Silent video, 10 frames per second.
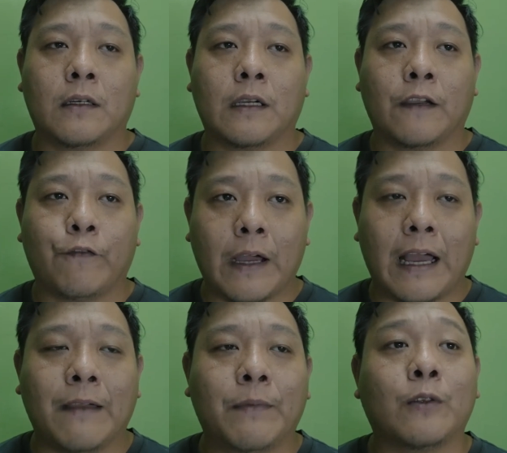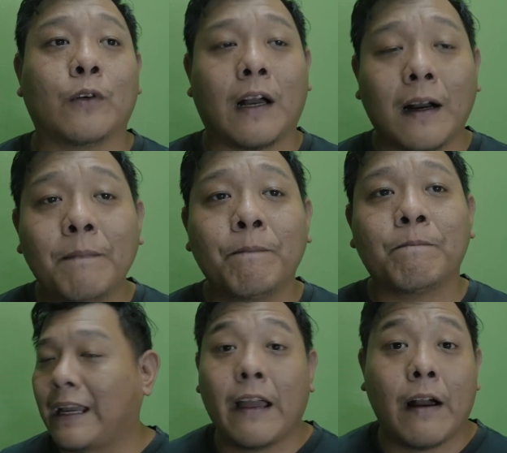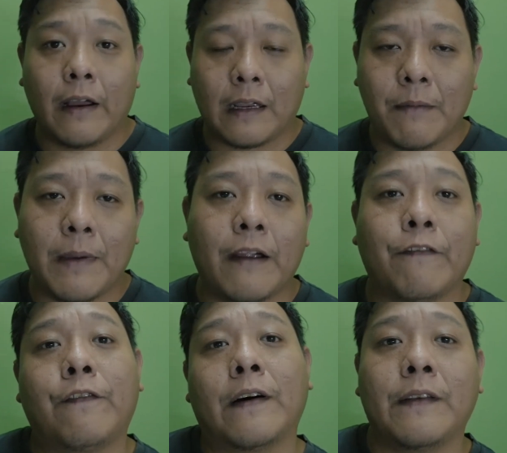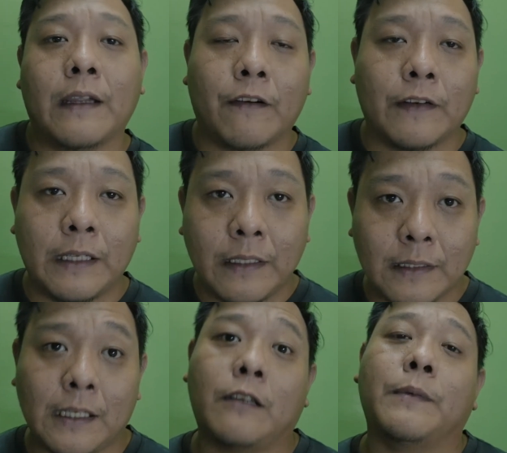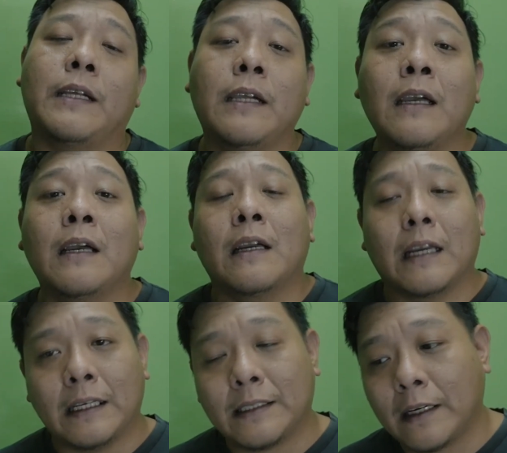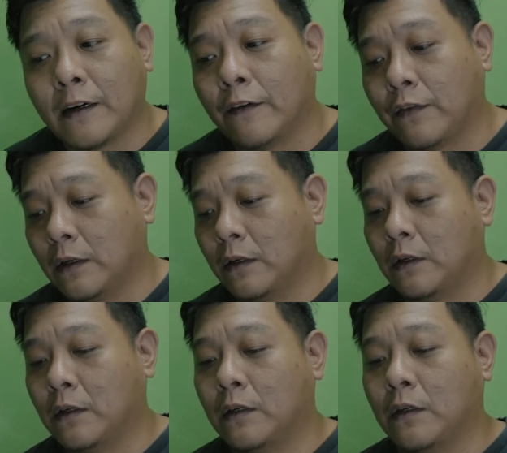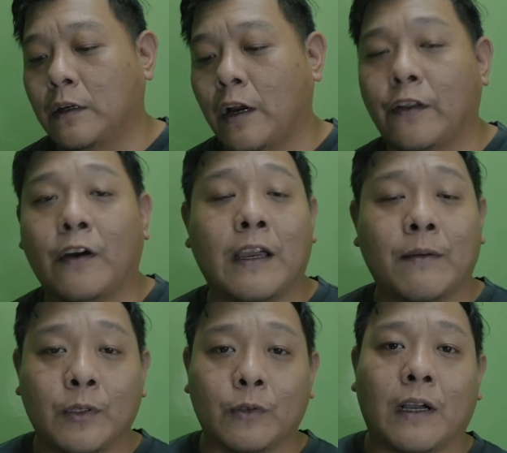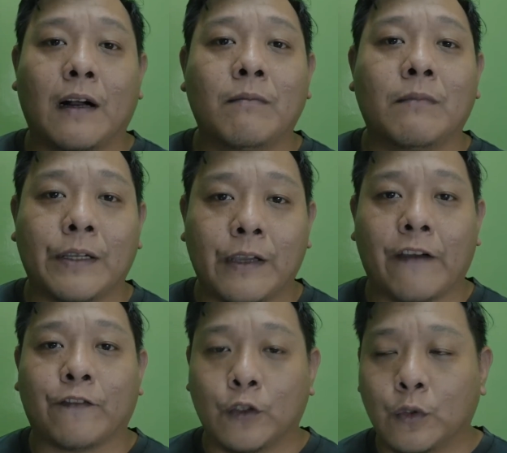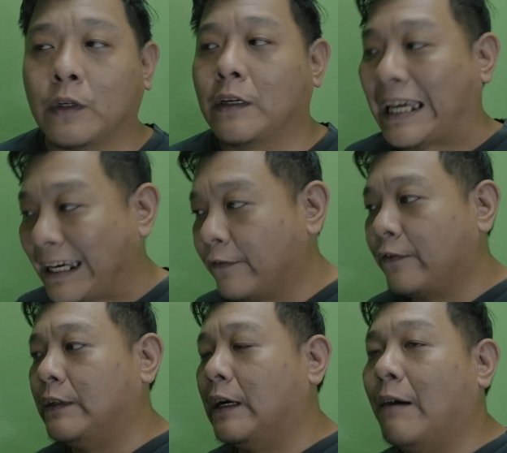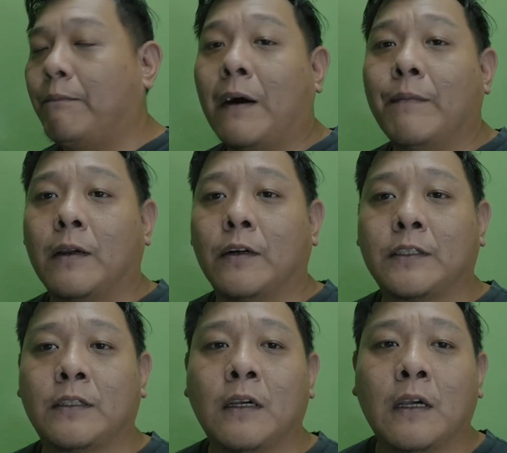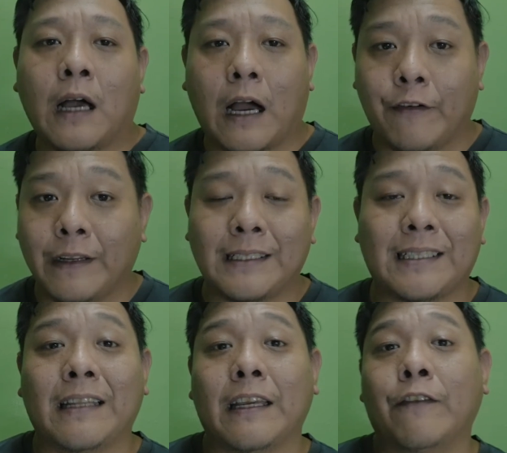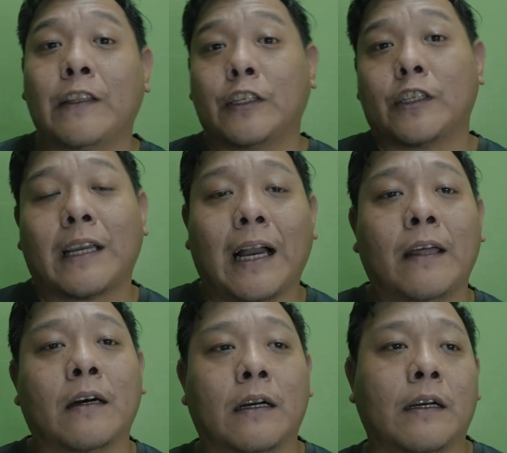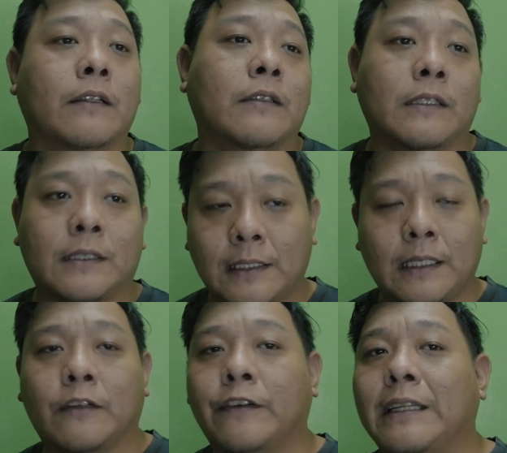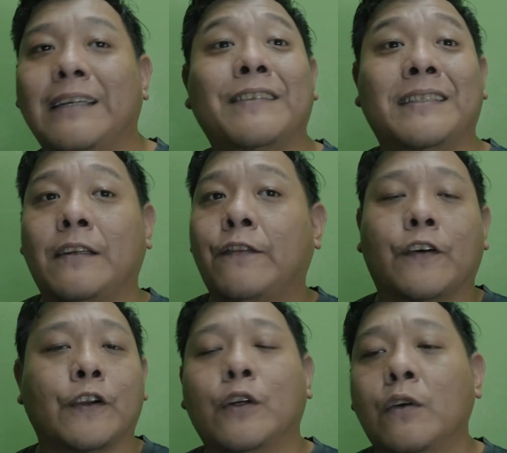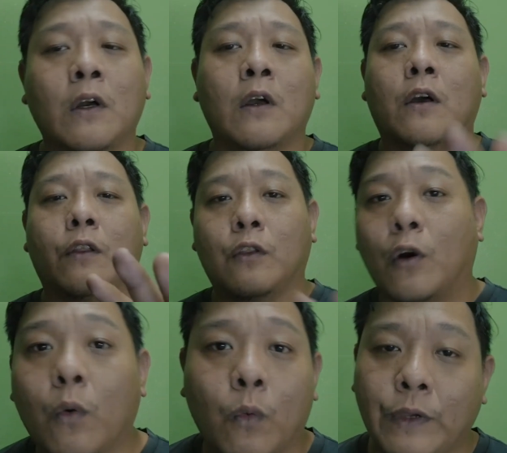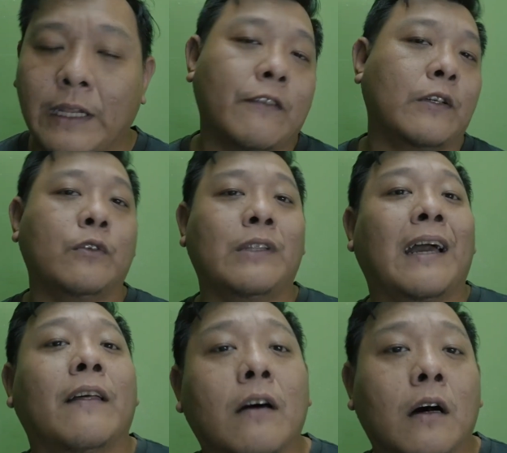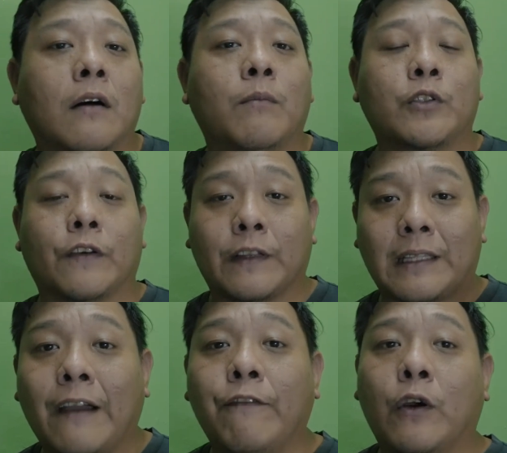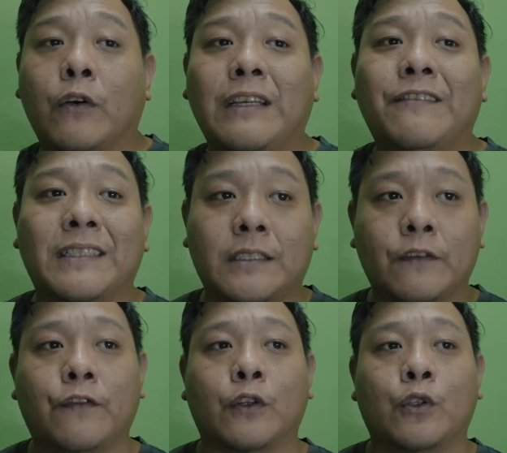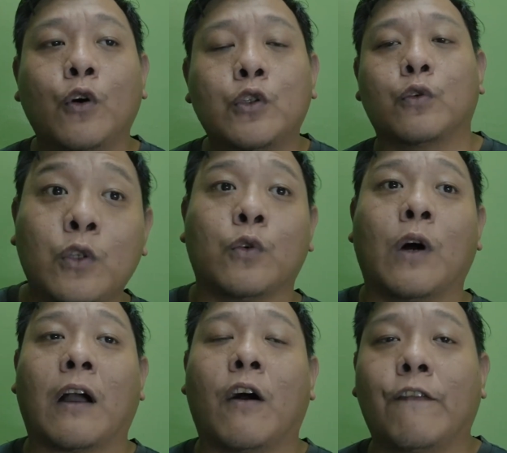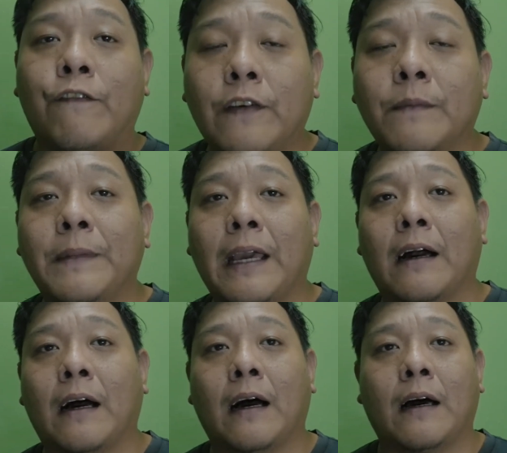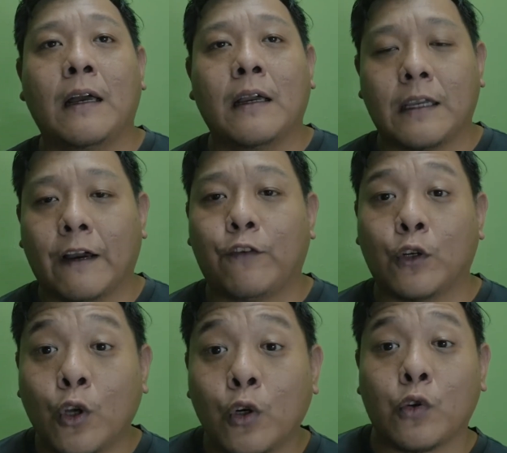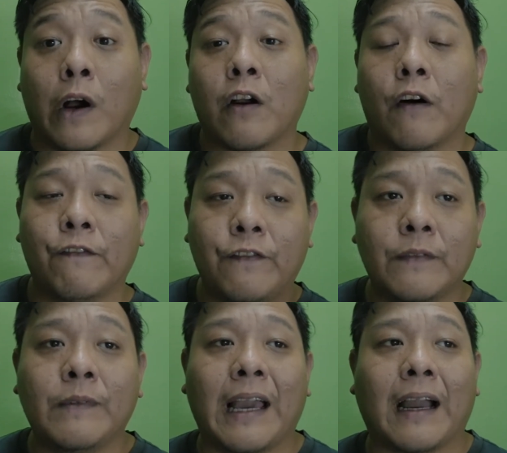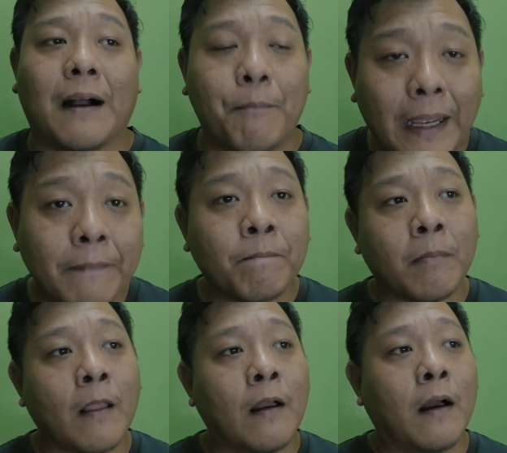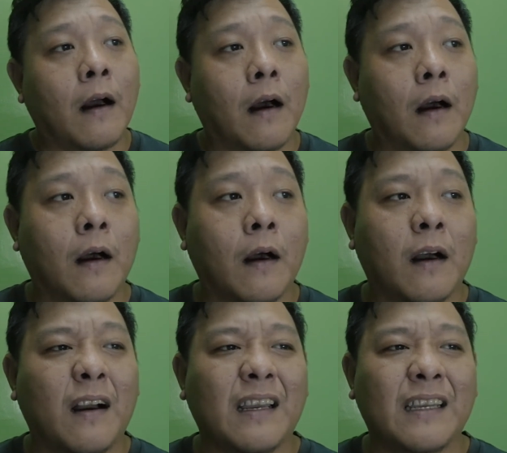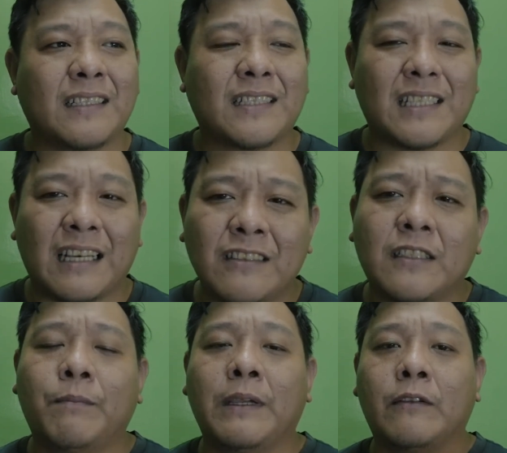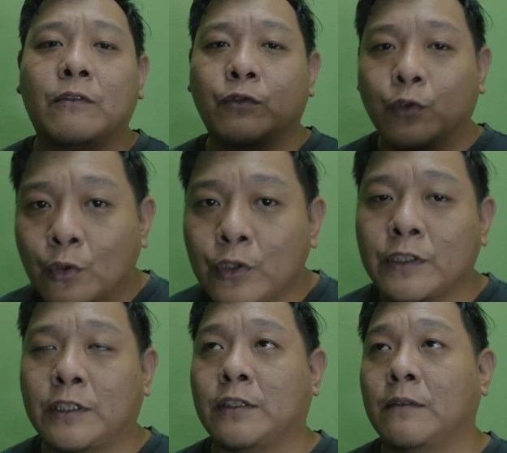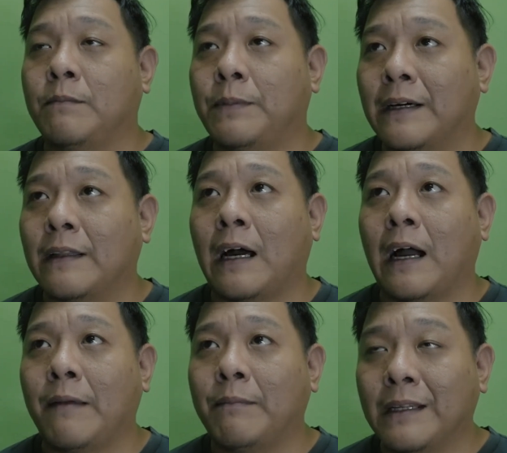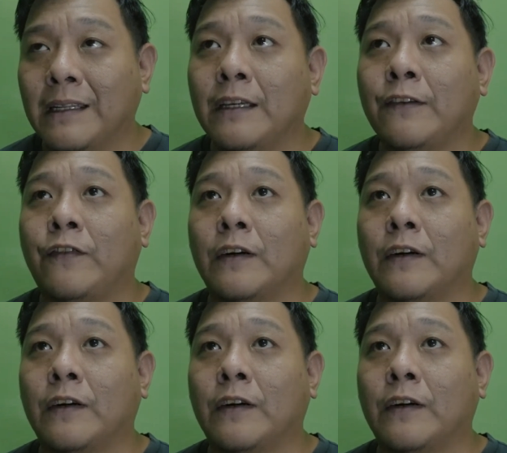if you are able to come and have fun in our dinner ceremony. Instead of you are not able to come, but you have to give the angpao because I already sent the invitation card and the seat already reserved for you. No, we never do that. Most of the time, we only reserve for those who are confirmed. They are coming. It sounds a bit rude, but I believe